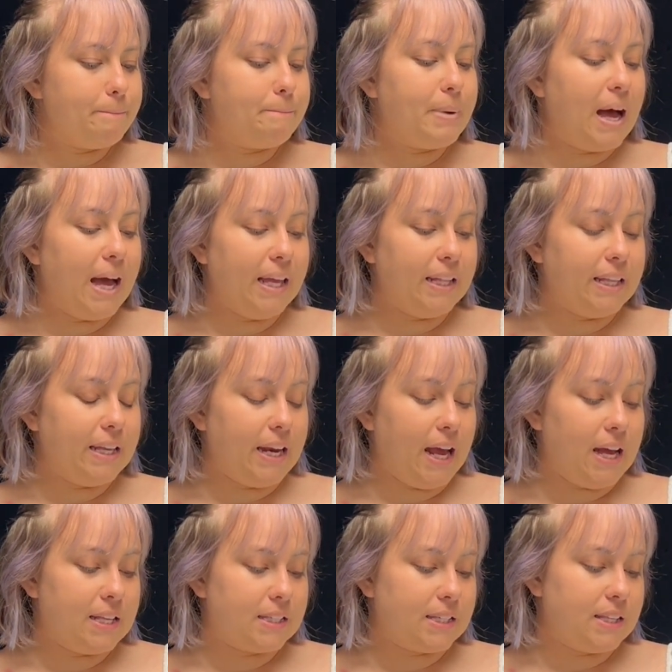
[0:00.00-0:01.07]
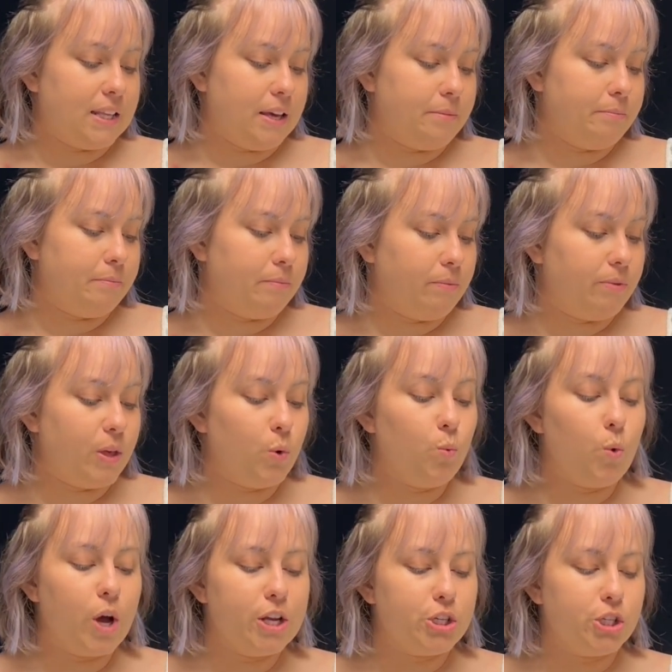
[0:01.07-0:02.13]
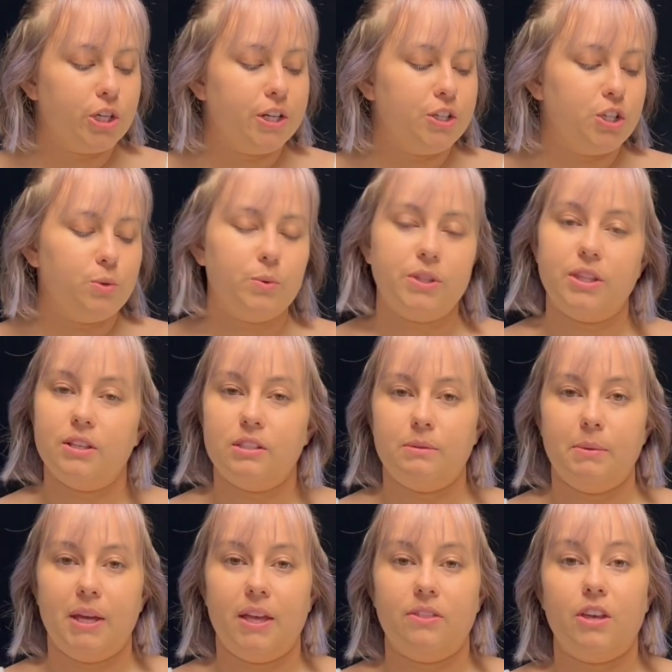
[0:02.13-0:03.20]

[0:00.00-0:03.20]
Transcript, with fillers: Pilate asked them, Then what should I do with this man